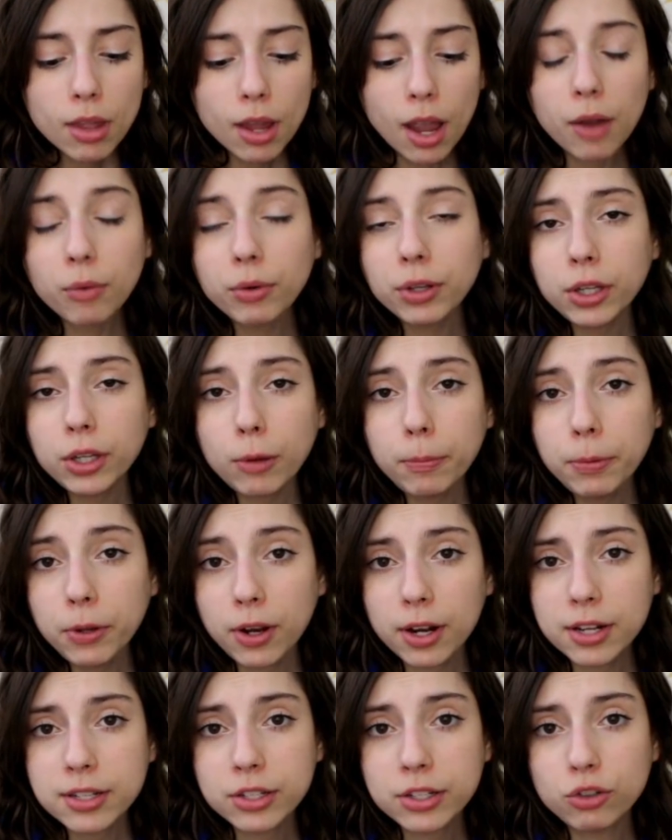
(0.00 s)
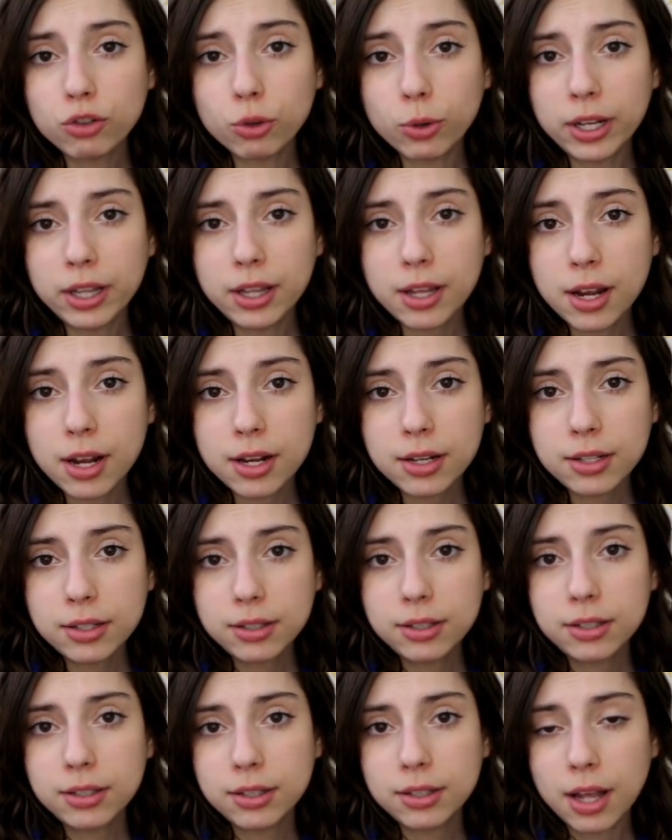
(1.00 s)
I really hope you guys enjoyed
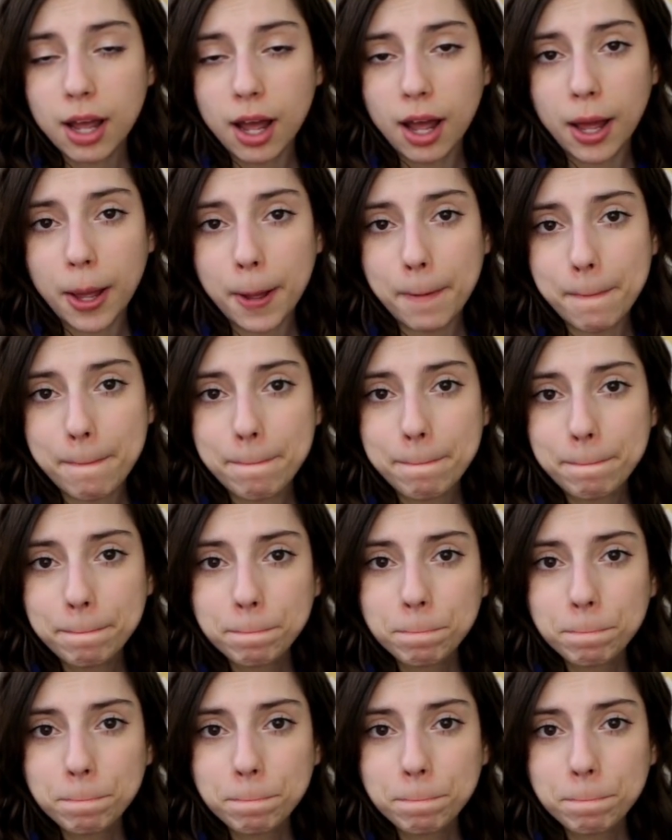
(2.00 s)
this. Yeah,